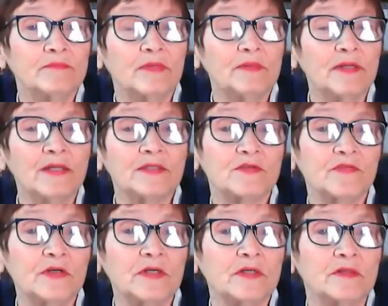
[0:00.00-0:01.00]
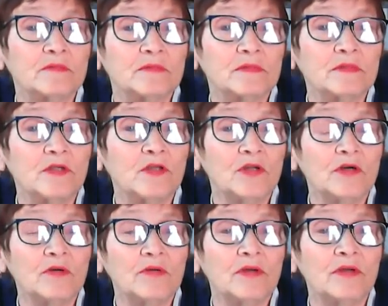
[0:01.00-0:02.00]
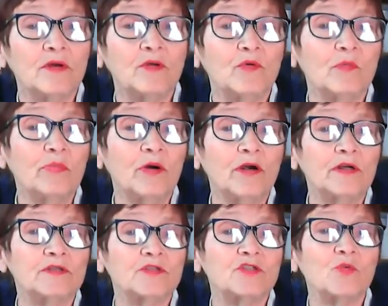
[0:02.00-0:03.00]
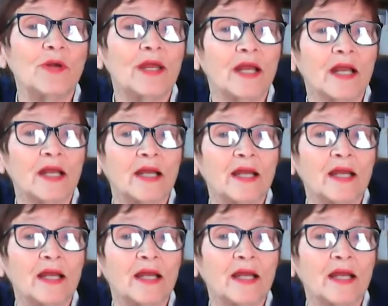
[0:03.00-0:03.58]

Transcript: I mean, that's fun. Go to a park and swing.